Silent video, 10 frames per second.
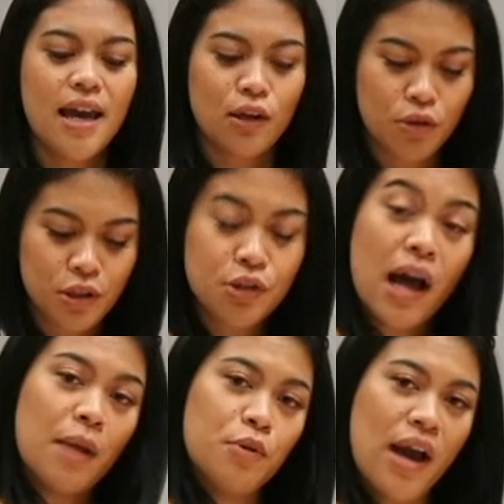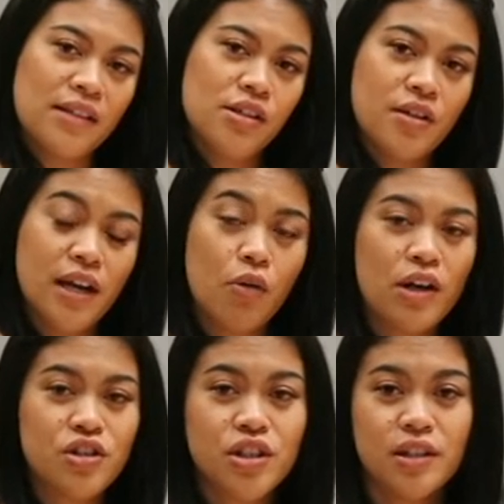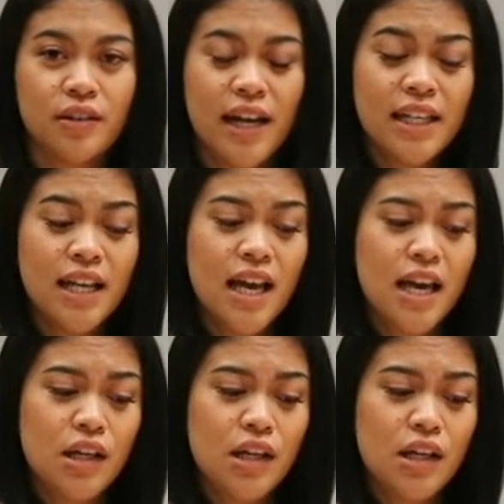In order to help you answer that question, right,